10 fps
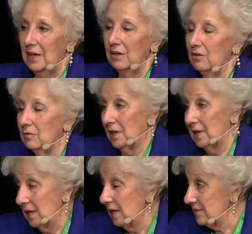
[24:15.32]
And
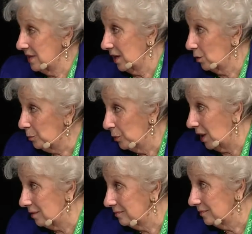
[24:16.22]
then we
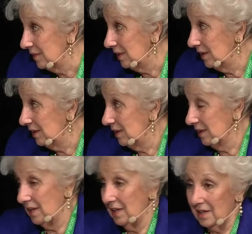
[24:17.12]
used to
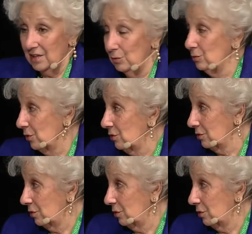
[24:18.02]
approach the